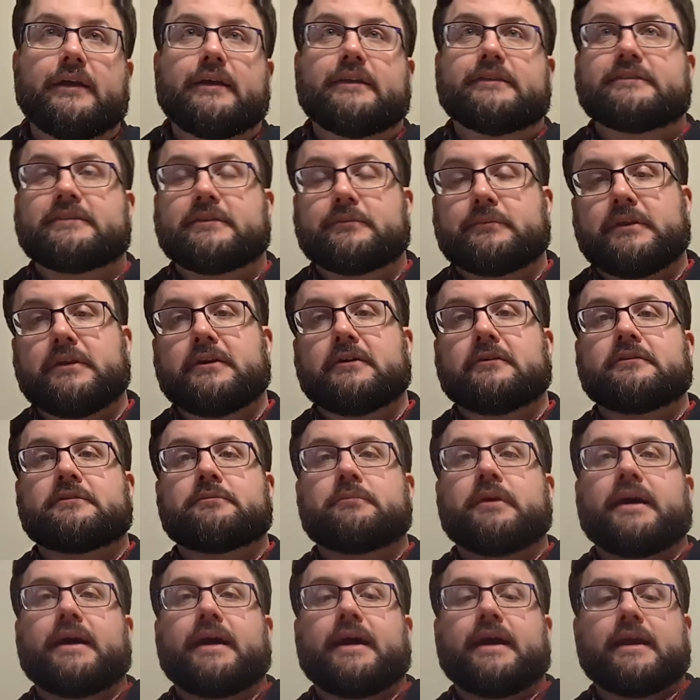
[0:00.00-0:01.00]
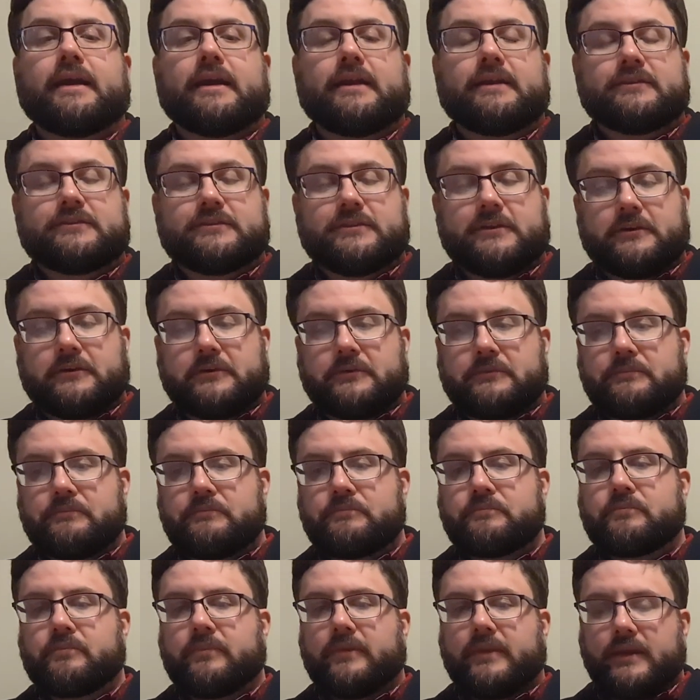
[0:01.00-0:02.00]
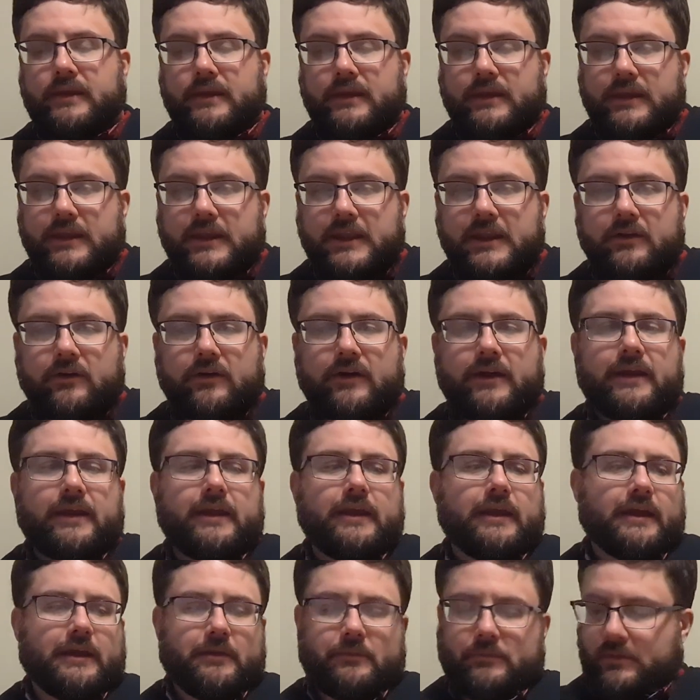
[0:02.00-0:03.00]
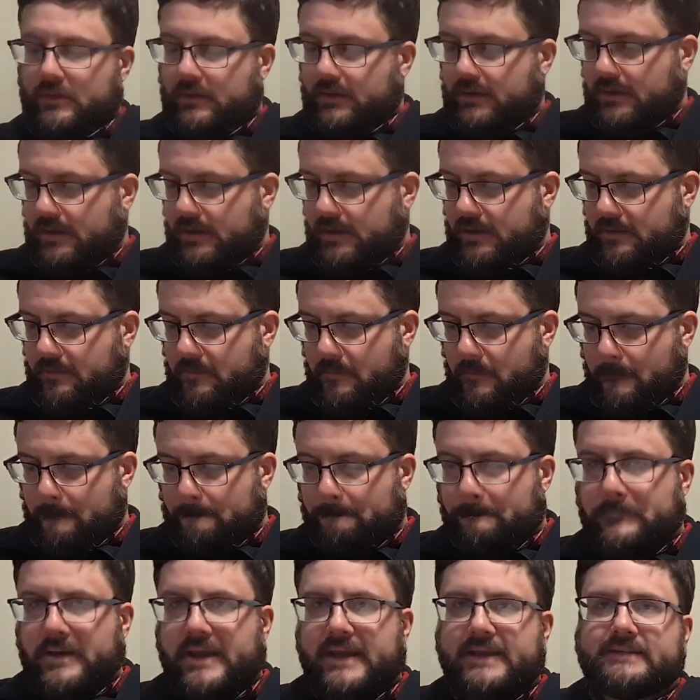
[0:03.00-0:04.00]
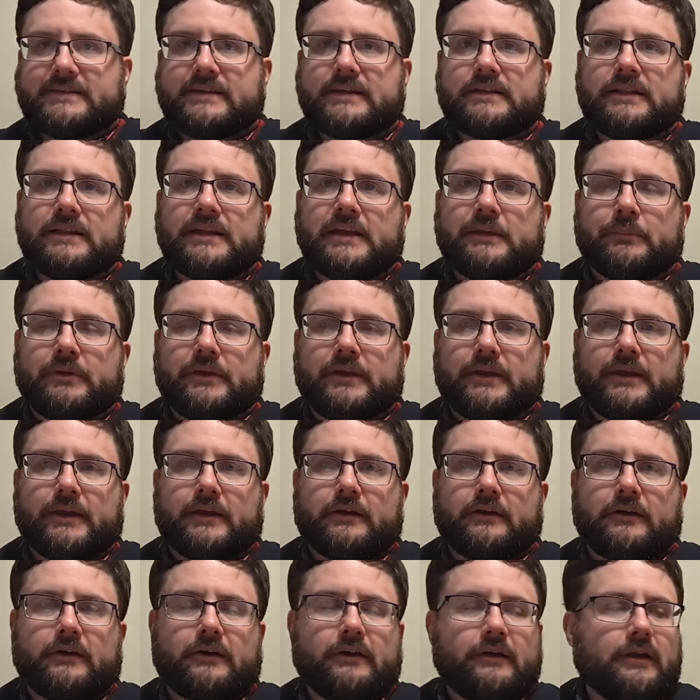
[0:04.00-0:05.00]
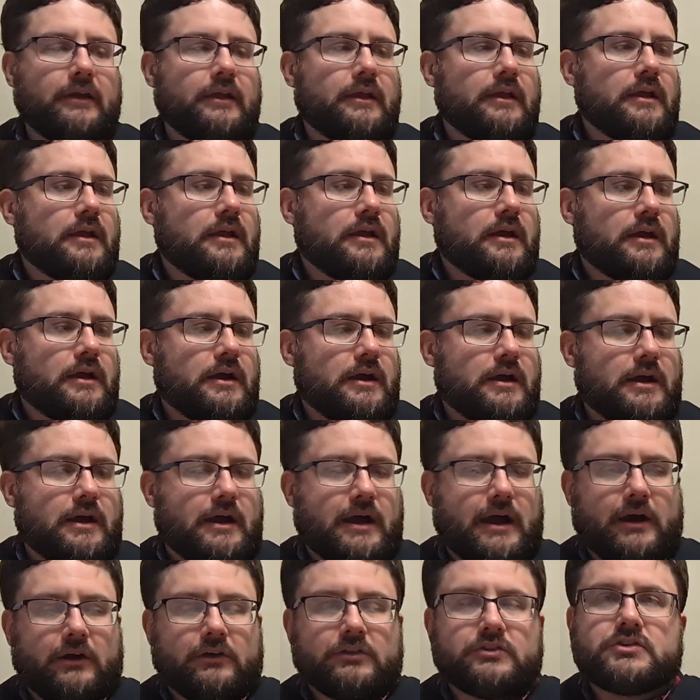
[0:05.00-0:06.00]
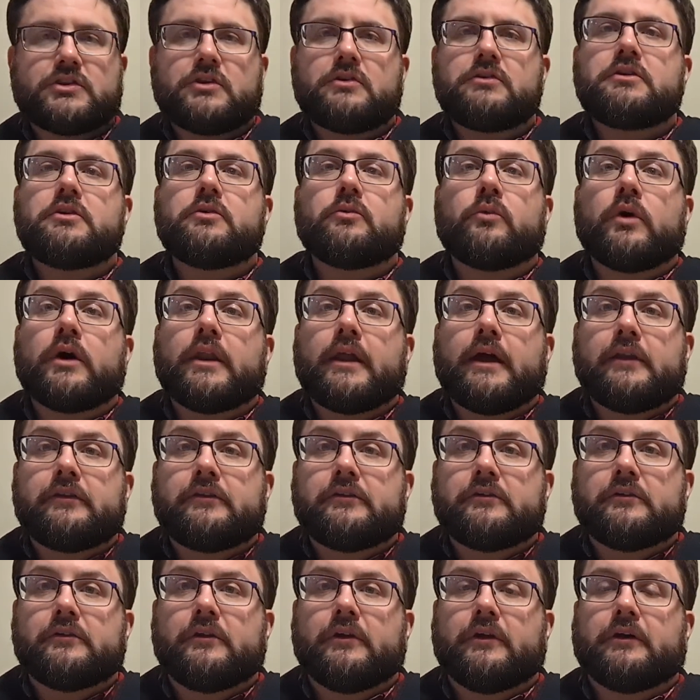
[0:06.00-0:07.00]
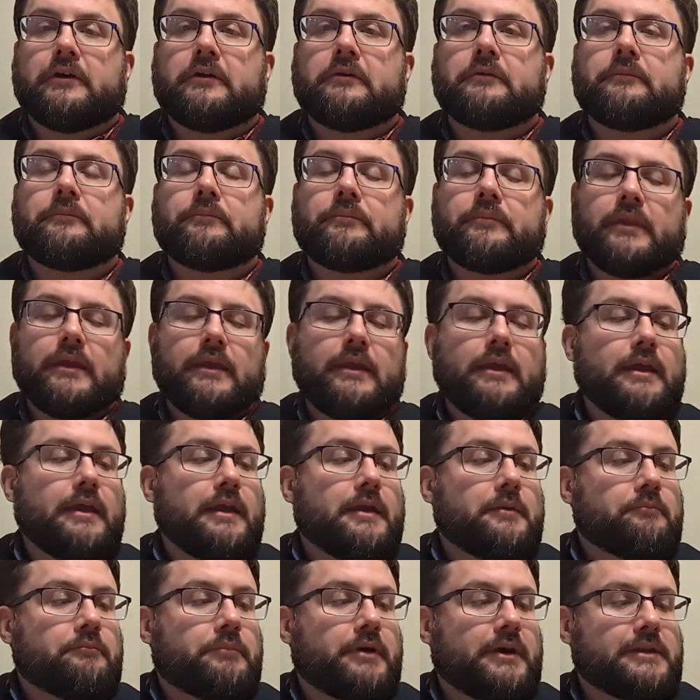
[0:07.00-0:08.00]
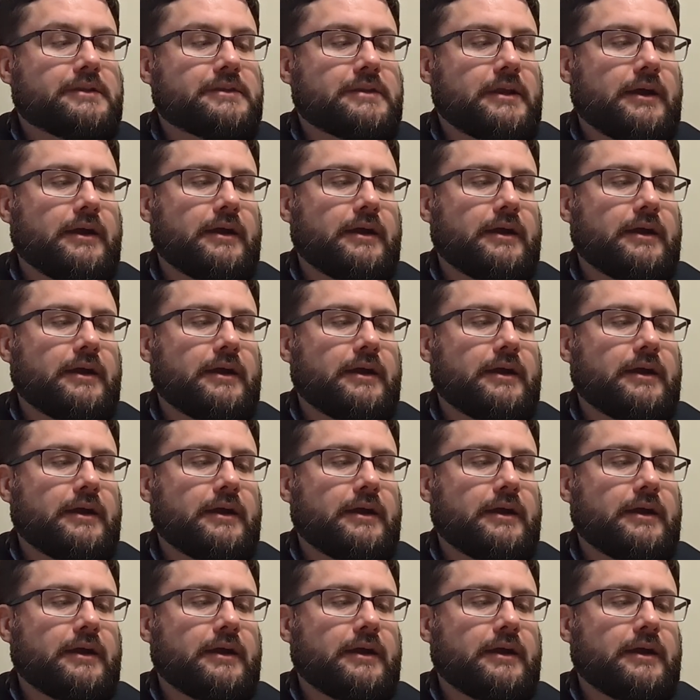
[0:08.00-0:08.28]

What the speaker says: some years back. So here I am, basically a beginner. I'll show you what I do know. But